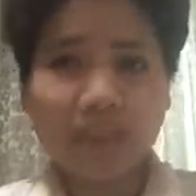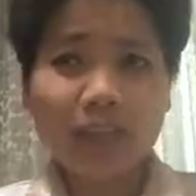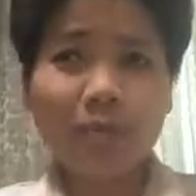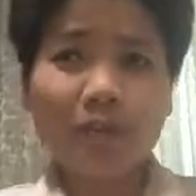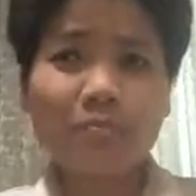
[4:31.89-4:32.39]

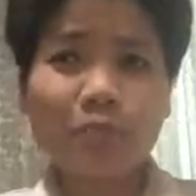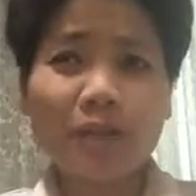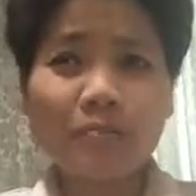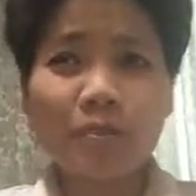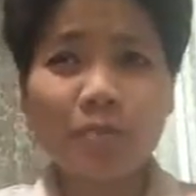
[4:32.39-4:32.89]
And what
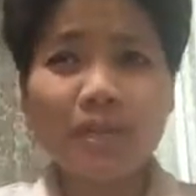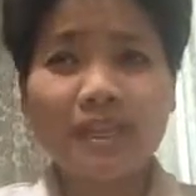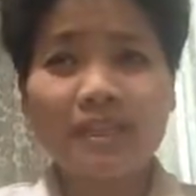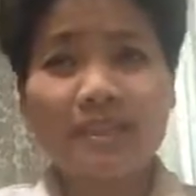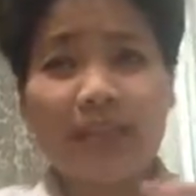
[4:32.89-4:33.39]
I'm
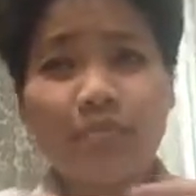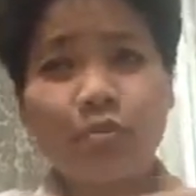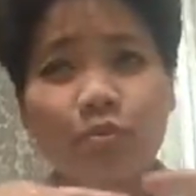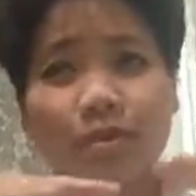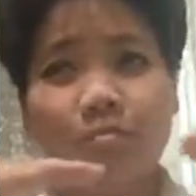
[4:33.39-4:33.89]
doing is I'm
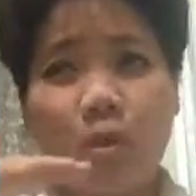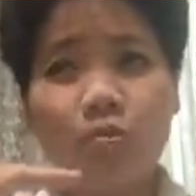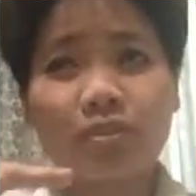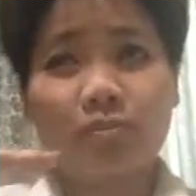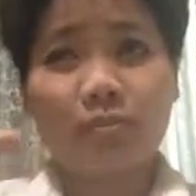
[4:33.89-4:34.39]
doing
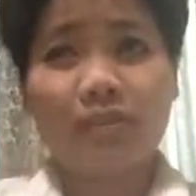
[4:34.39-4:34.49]
multiple